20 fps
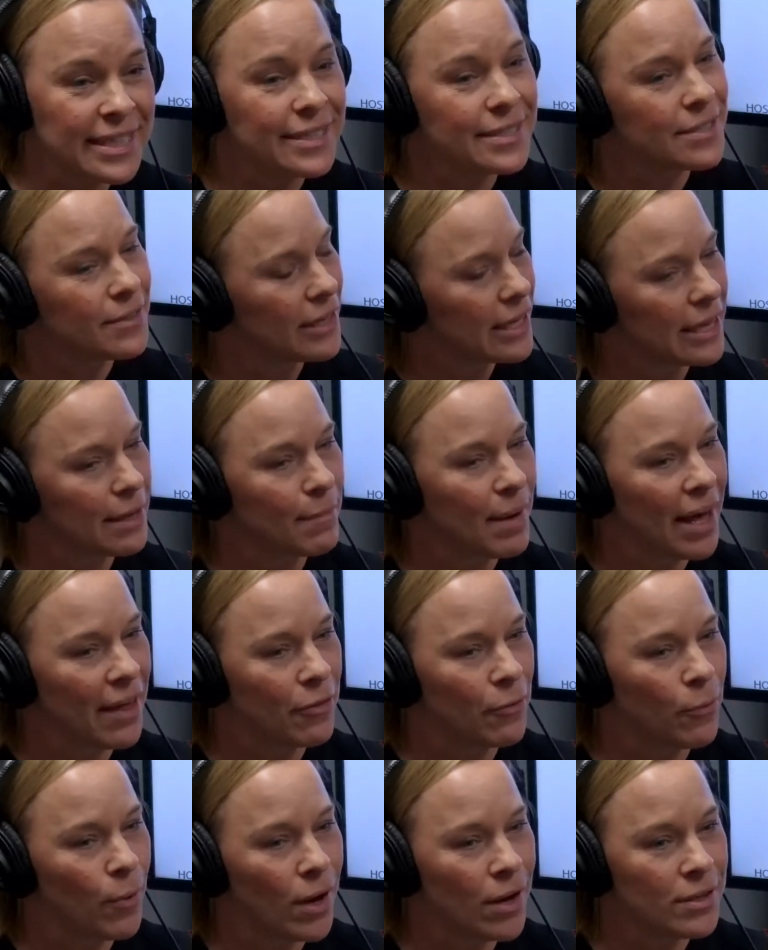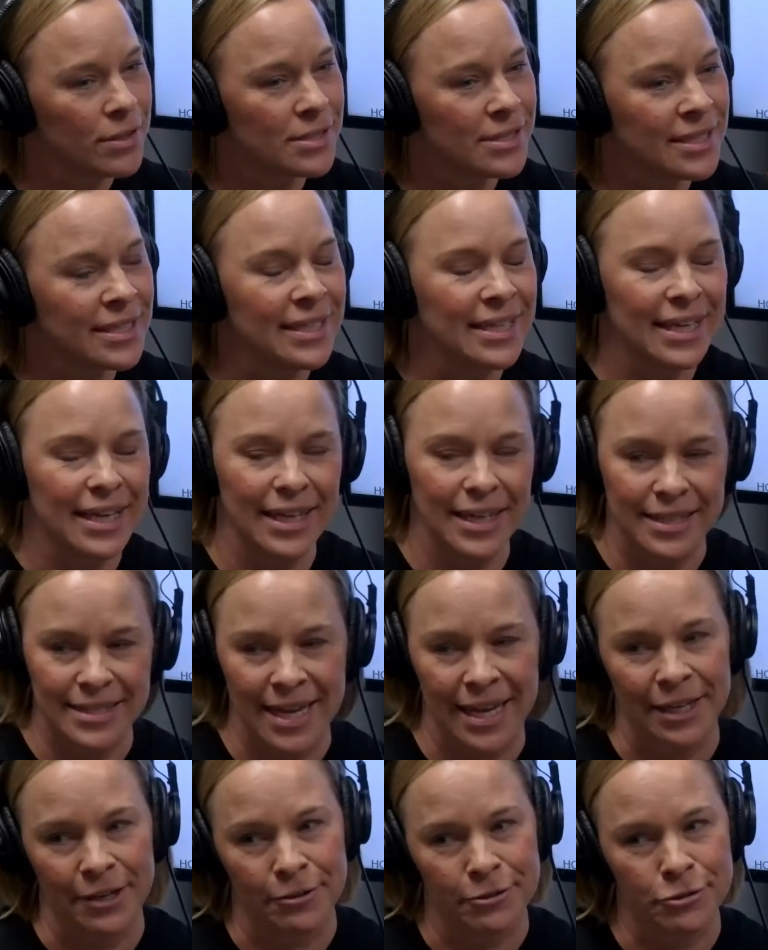so anything behind the walls, and a
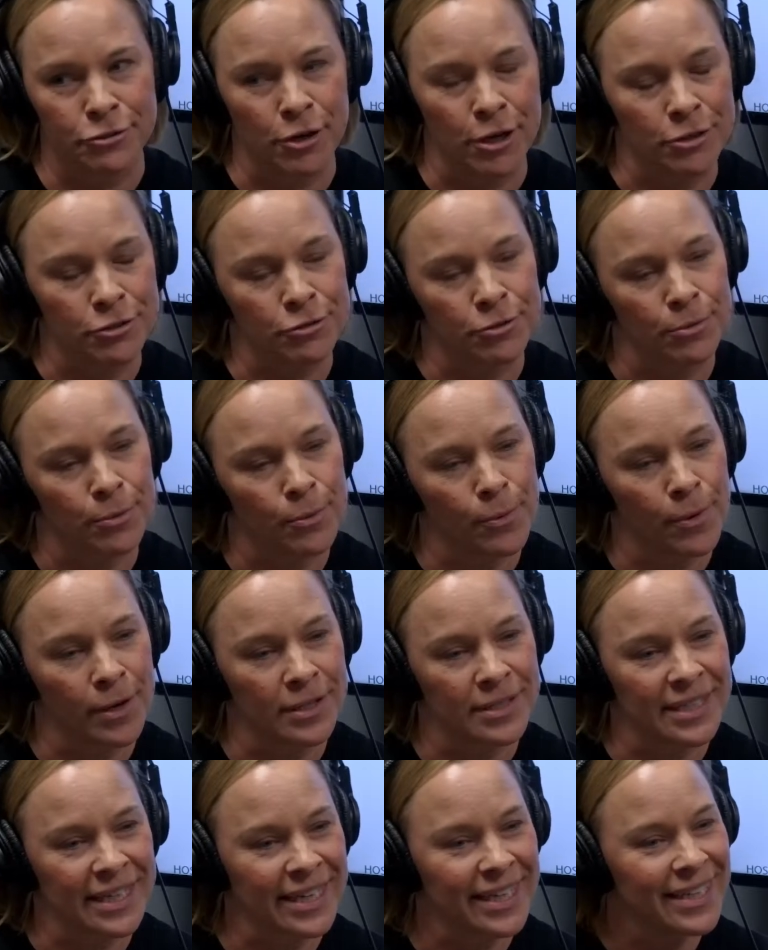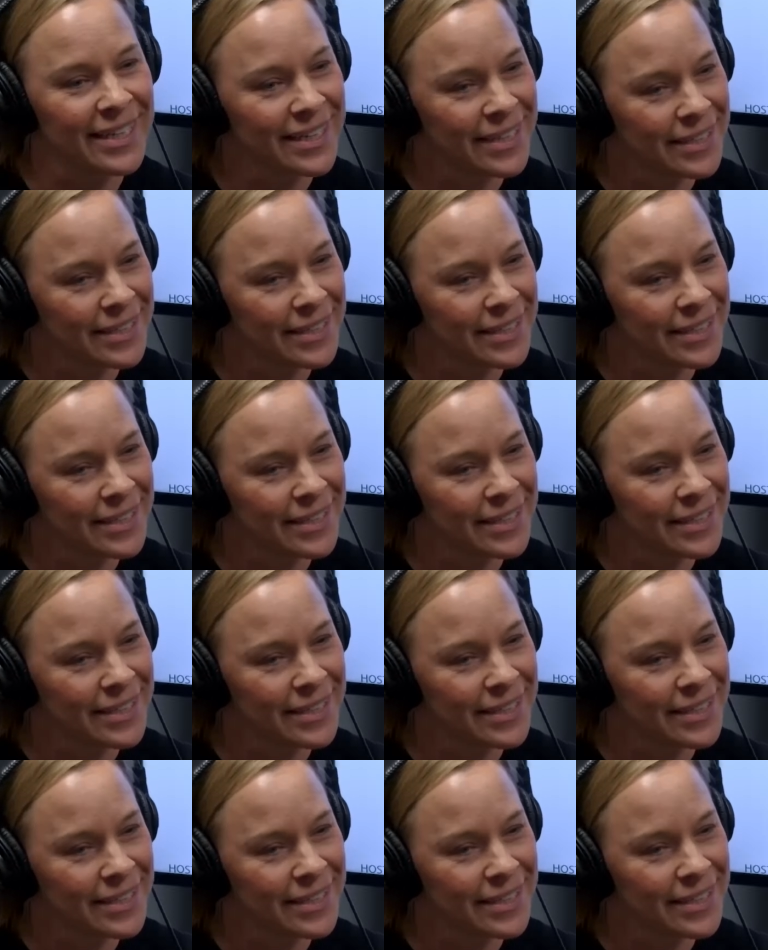10-year structural warranty.